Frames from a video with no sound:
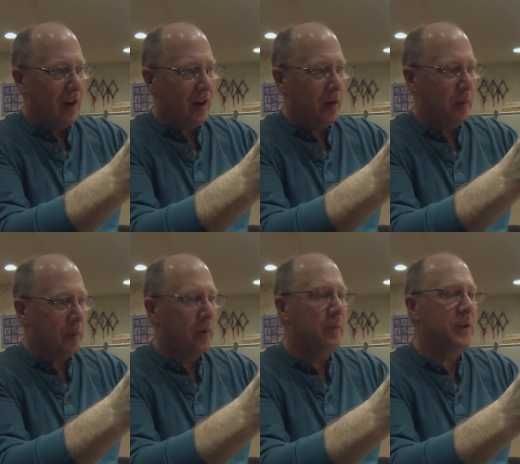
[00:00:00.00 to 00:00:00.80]
home
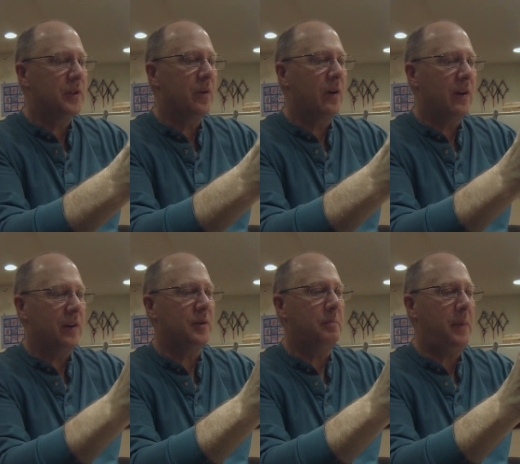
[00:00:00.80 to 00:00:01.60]
improvement store
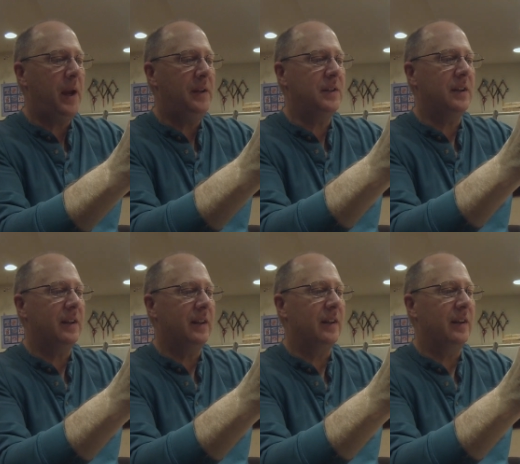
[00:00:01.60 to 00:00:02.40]
as a base. I
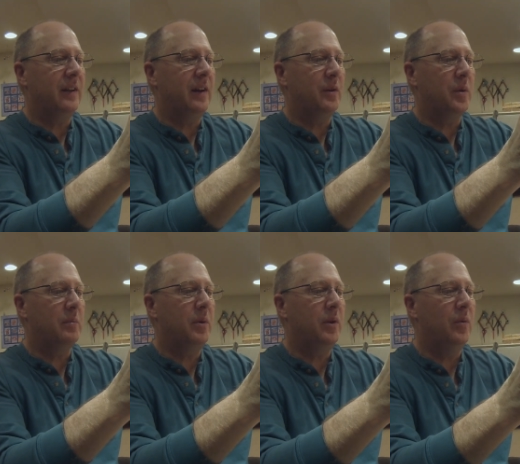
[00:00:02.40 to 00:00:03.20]
think they
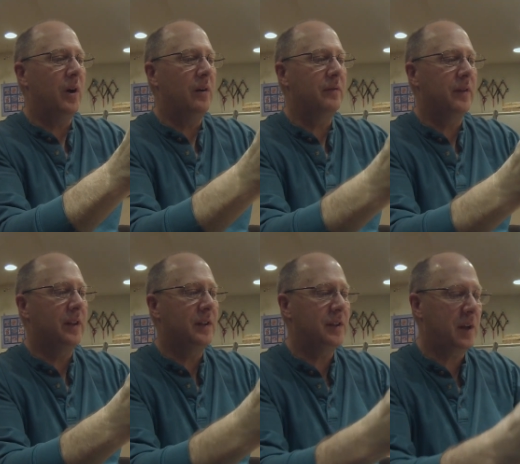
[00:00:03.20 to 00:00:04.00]
work pretty well for
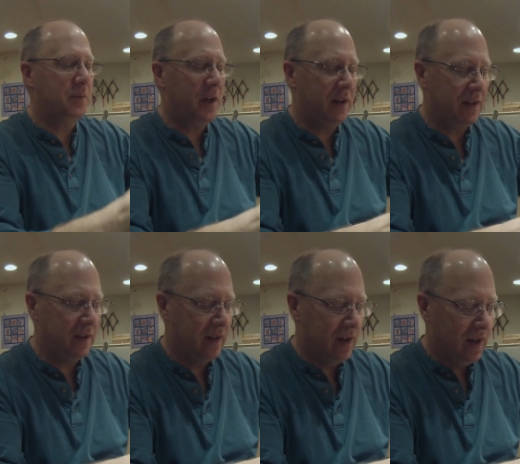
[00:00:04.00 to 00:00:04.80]
this subject.
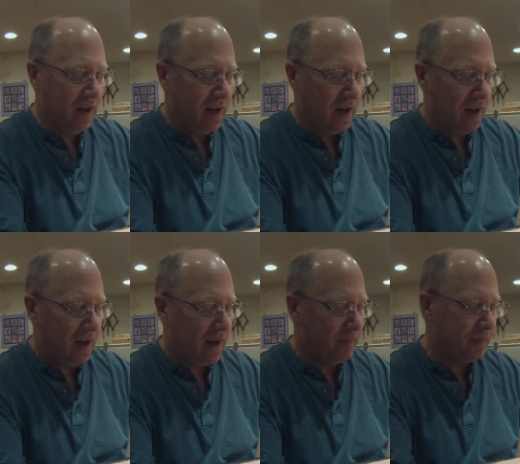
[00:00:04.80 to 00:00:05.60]

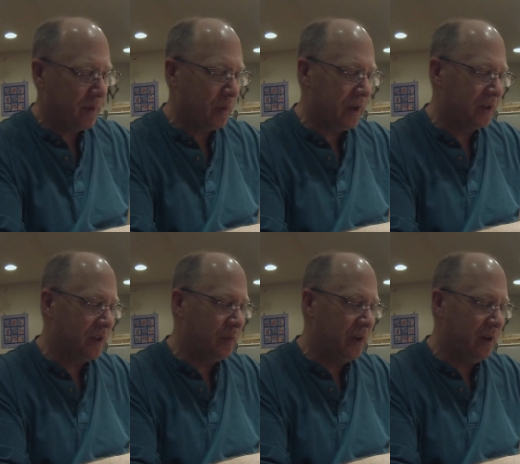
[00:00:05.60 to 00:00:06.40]
What else
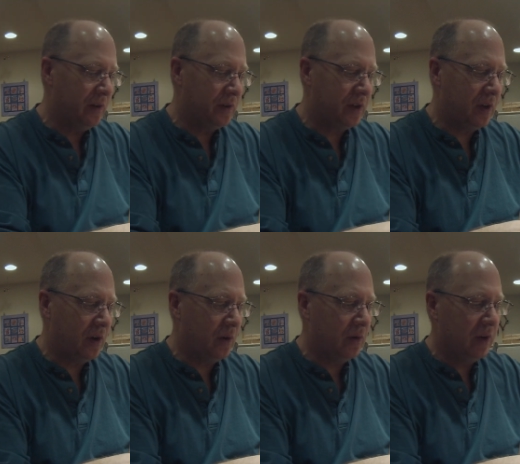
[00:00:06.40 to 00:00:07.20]
did we do?
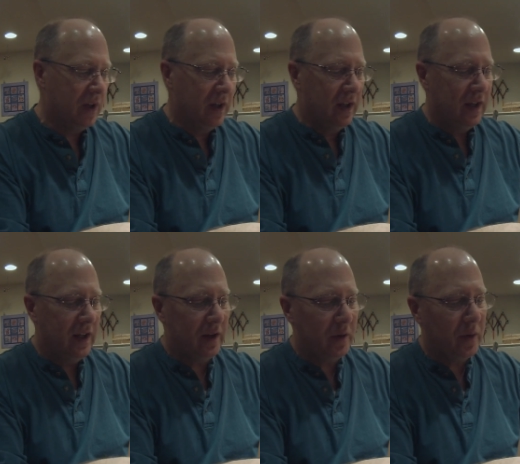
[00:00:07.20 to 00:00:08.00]
So I
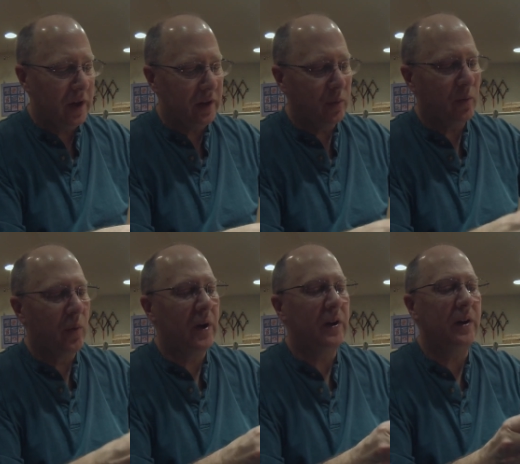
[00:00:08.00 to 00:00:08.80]
don't know how
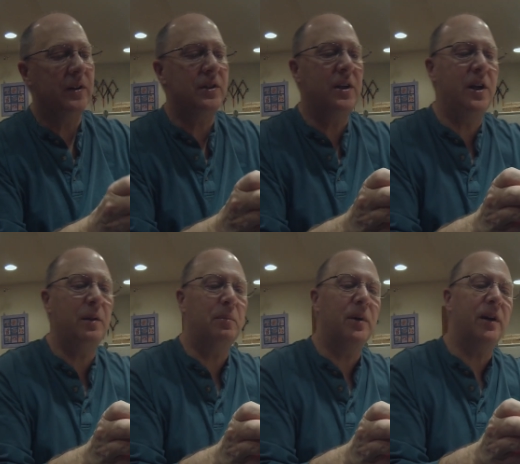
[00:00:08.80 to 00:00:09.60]
well you can see
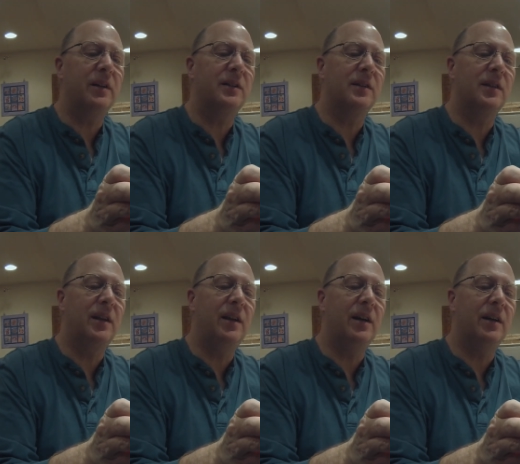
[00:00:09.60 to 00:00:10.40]
it, but
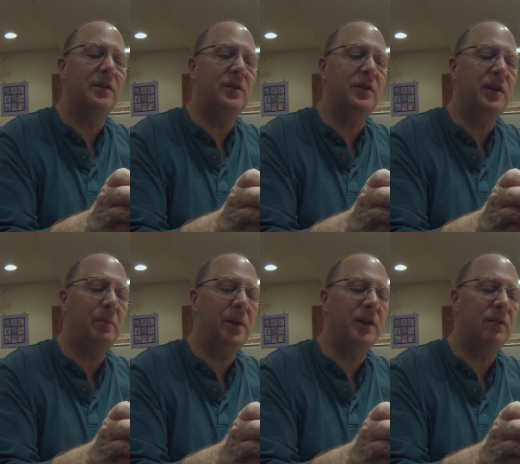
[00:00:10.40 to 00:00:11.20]
the
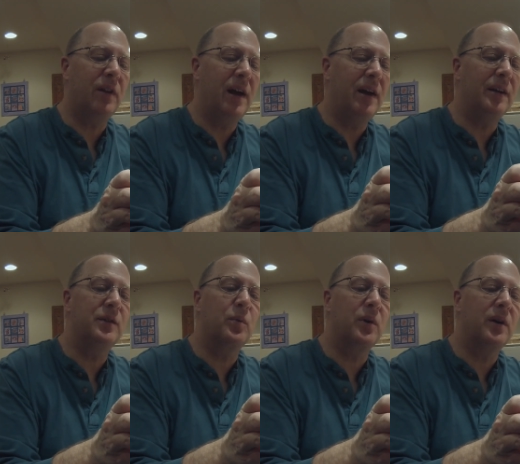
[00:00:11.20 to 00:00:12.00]
Japanese
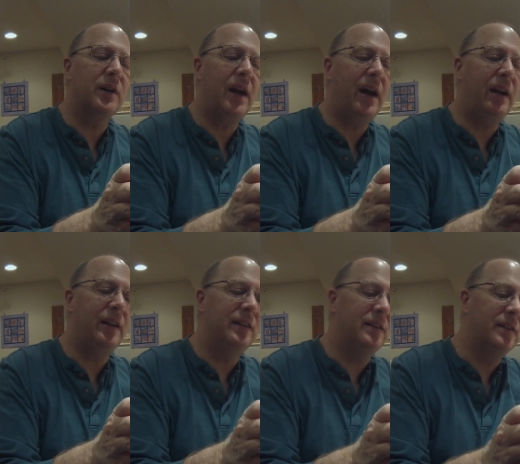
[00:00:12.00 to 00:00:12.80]
flags were
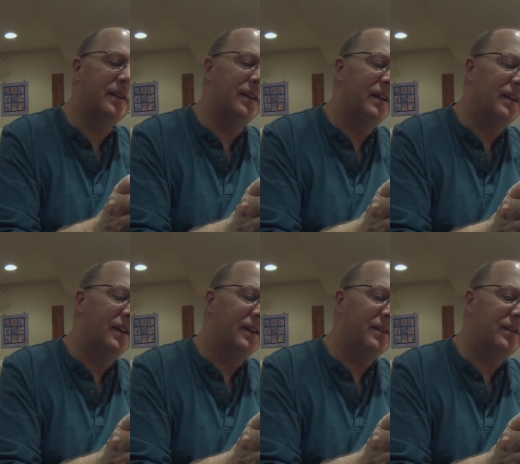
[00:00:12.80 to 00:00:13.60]
added
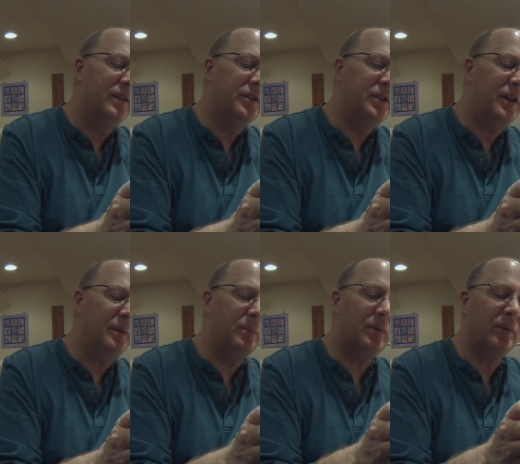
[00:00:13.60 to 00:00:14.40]
to the
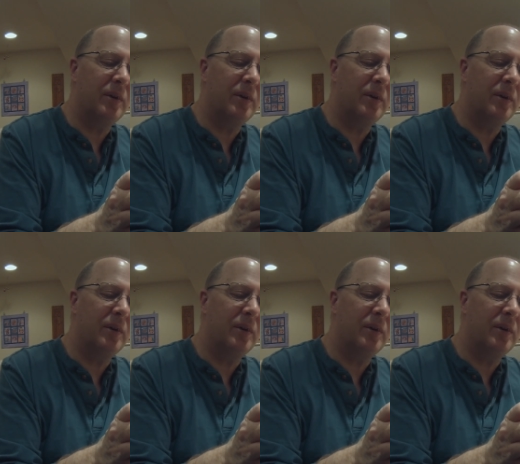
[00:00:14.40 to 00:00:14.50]
ship.